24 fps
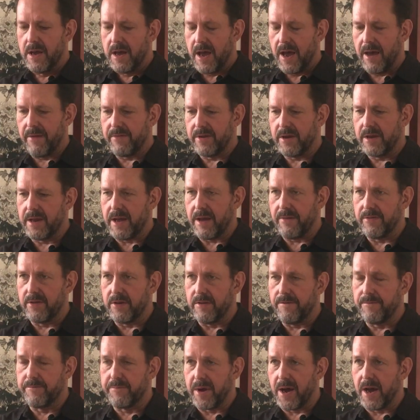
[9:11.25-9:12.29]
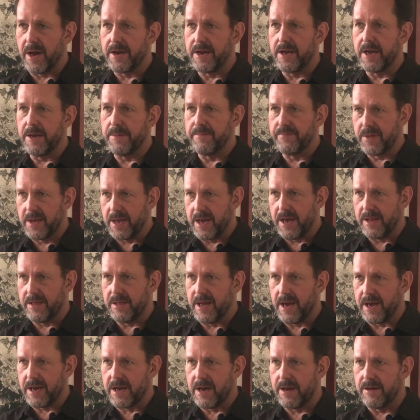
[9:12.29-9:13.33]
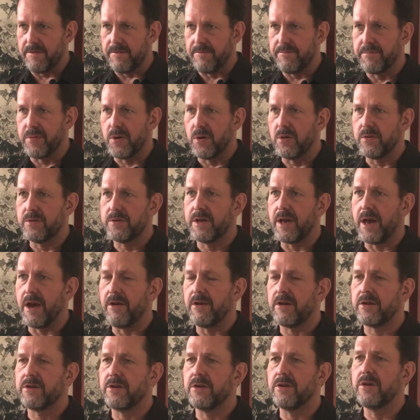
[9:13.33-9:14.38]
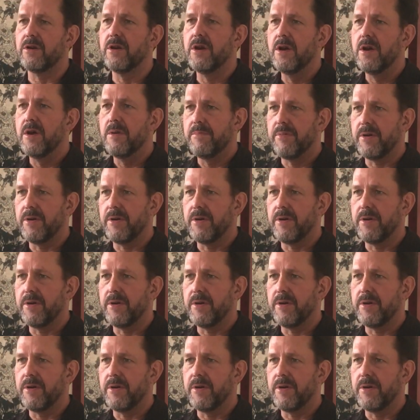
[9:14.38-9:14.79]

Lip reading: having it have enough body and that kind of bold character,